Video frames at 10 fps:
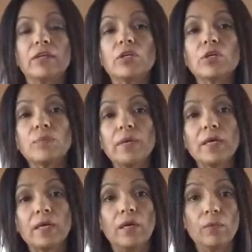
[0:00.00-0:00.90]
You could make
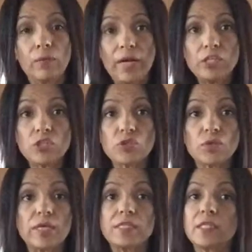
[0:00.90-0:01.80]
a ranch
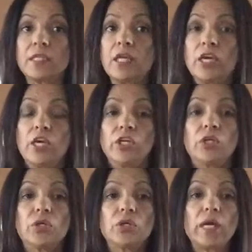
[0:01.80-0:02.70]
dressing.
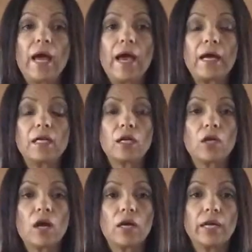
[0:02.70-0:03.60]
You could add
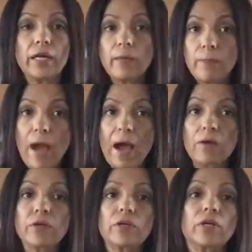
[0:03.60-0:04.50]
garlic
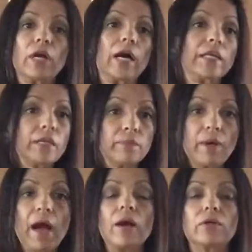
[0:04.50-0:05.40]
powder, onion
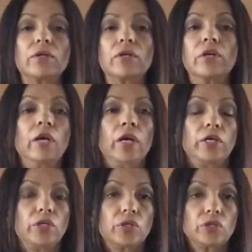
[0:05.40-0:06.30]
powder.
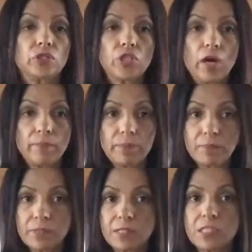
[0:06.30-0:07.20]
You could chop up
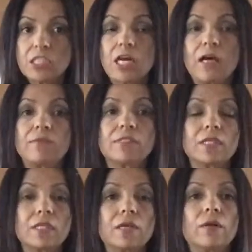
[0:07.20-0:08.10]
some chives
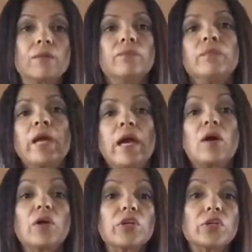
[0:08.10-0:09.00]
in there,
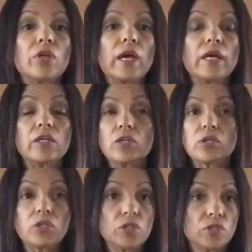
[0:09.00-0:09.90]
and you
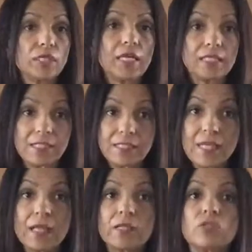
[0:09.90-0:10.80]
could use it as a
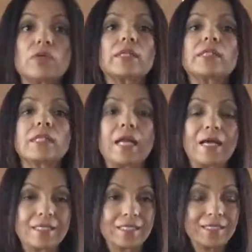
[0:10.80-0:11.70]
salad dressing,
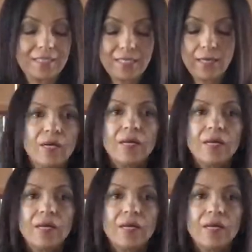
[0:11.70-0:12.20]
as a dip.